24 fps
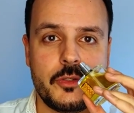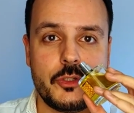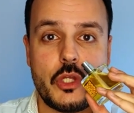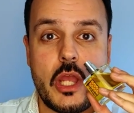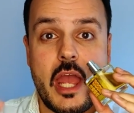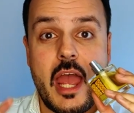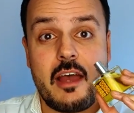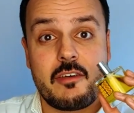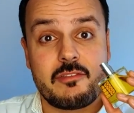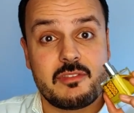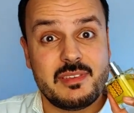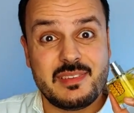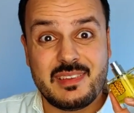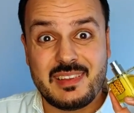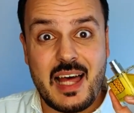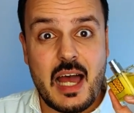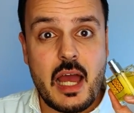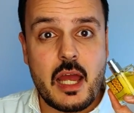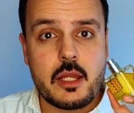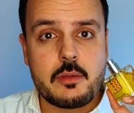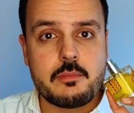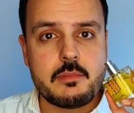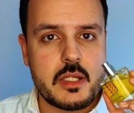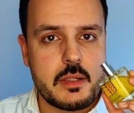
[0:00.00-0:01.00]
you have
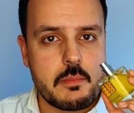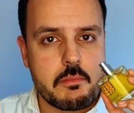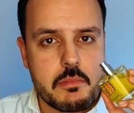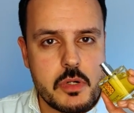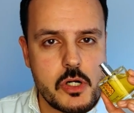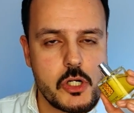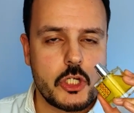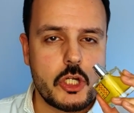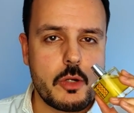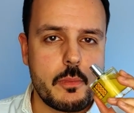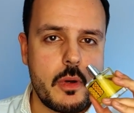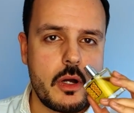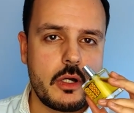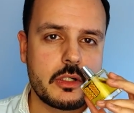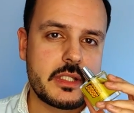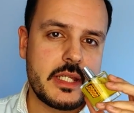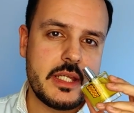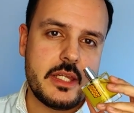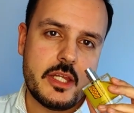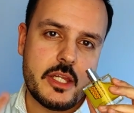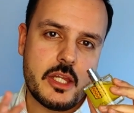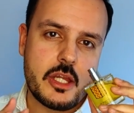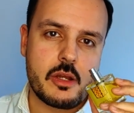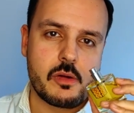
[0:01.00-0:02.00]
lime and bergamot.
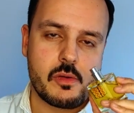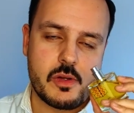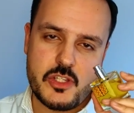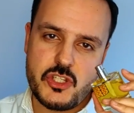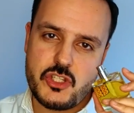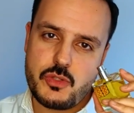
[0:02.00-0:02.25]
Here